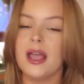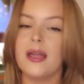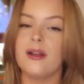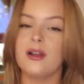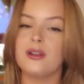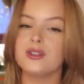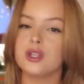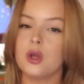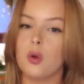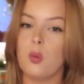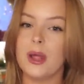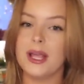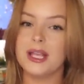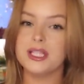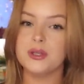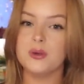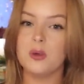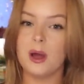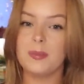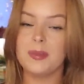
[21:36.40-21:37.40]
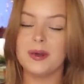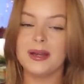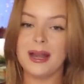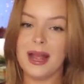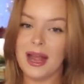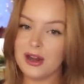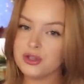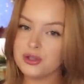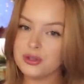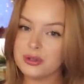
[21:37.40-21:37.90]
It also wakes you up
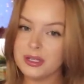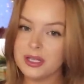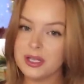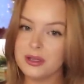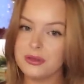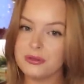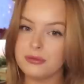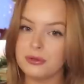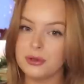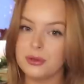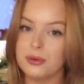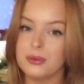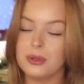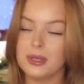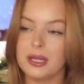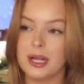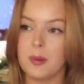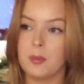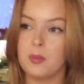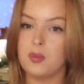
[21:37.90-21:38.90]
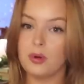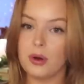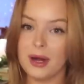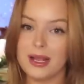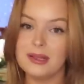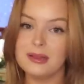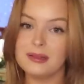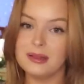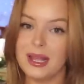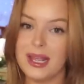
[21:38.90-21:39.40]
naturally through like a
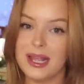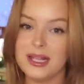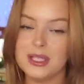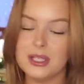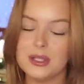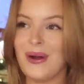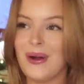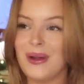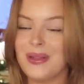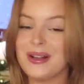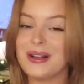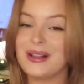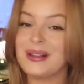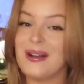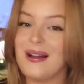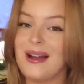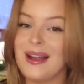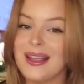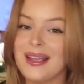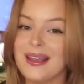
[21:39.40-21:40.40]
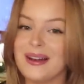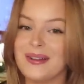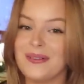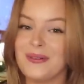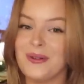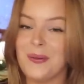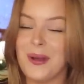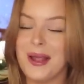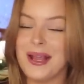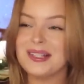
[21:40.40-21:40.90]
bright light. On the clock, it
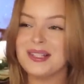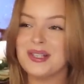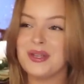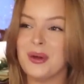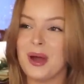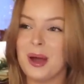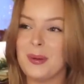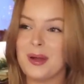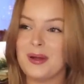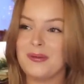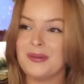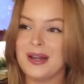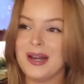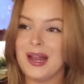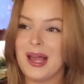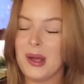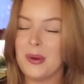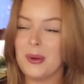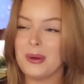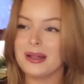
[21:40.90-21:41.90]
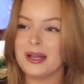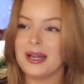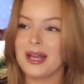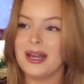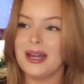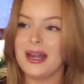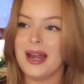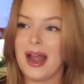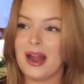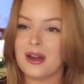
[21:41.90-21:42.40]
wakes you up every day with like a
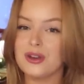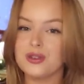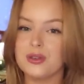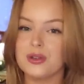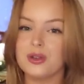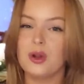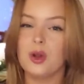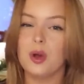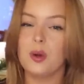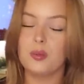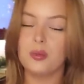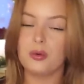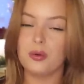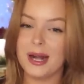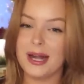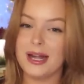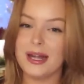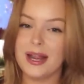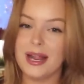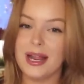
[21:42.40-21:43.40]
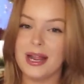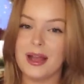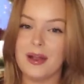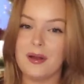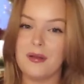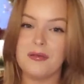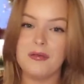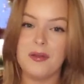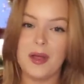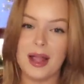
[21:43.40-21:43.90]
natural brightening
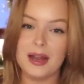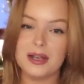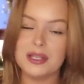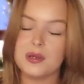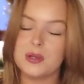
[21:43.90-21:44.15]
effect.